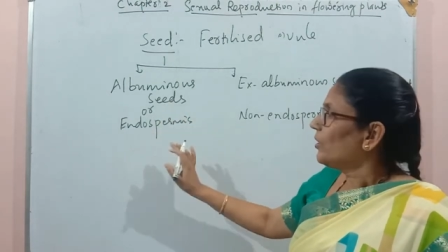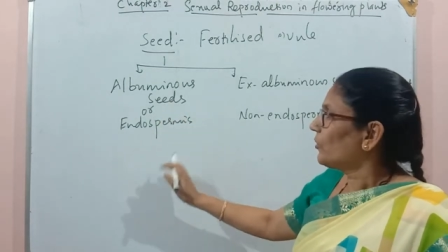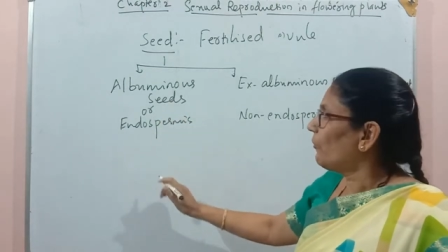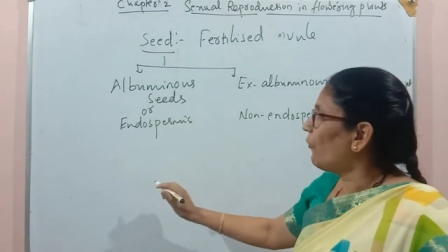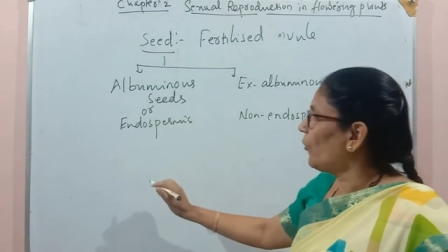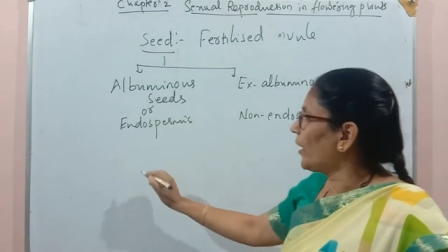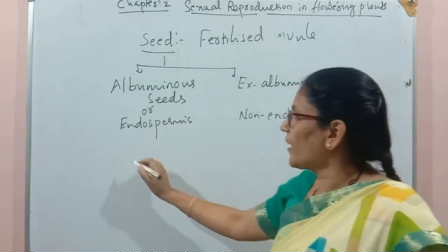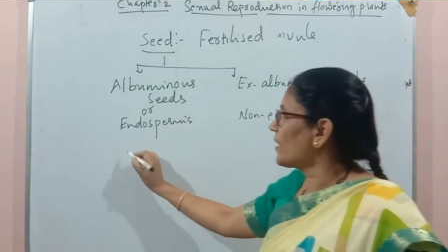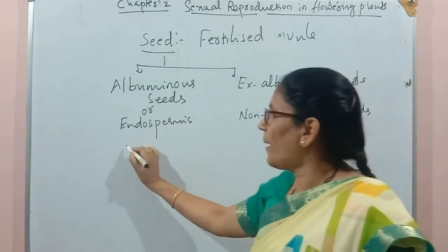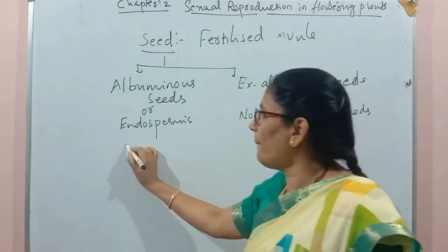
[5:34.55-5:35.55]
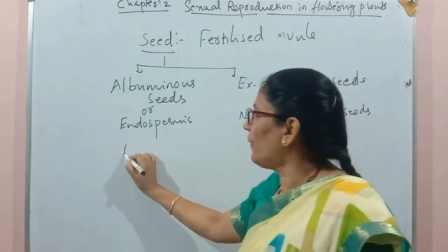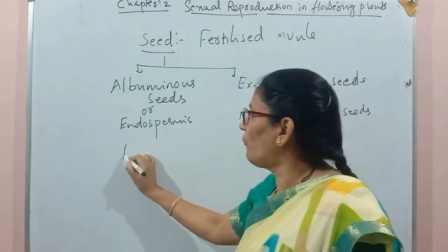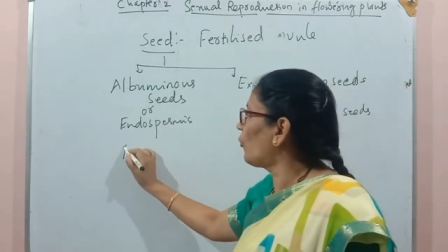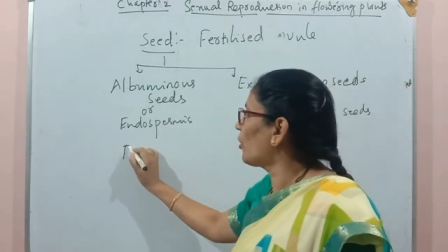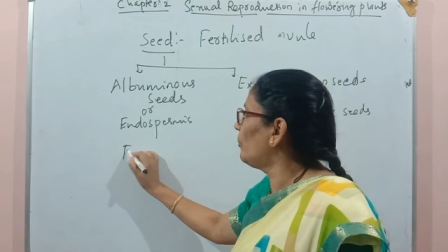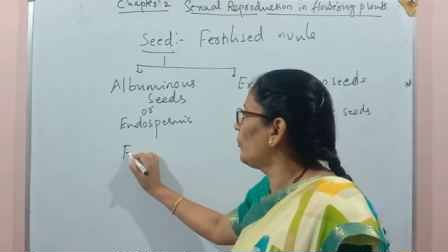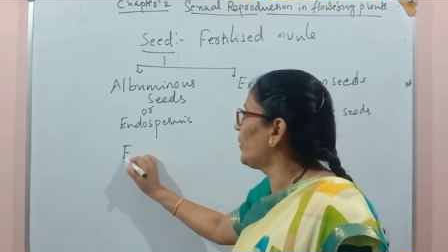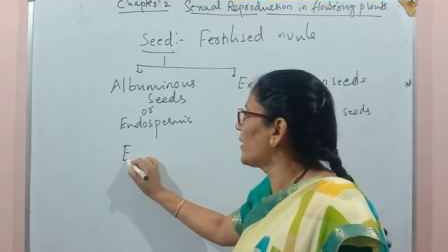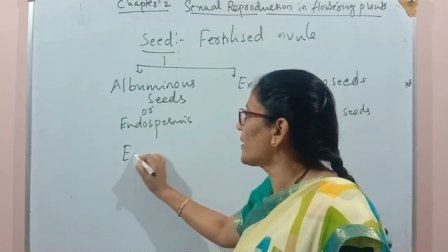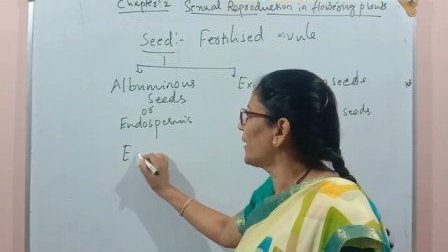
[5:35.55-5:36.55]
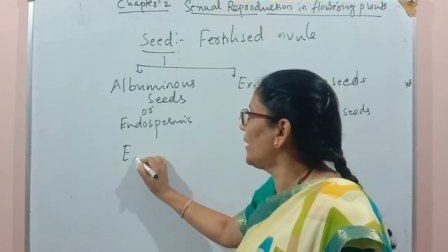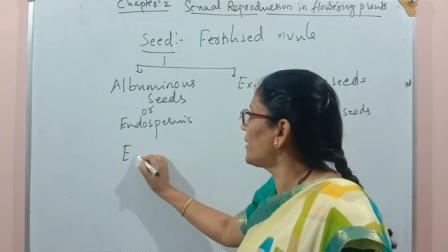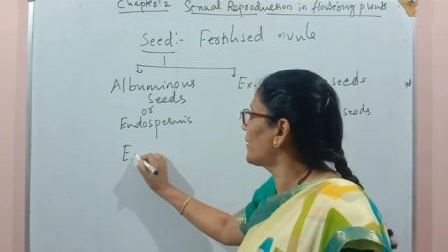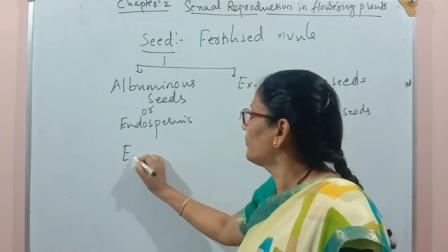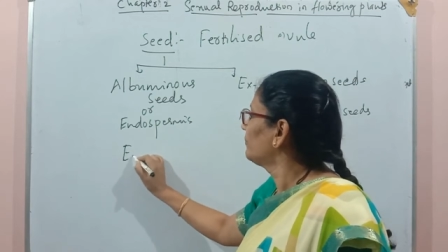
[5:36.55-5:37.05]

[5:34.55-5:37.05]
So, for example, for albuminous seeds,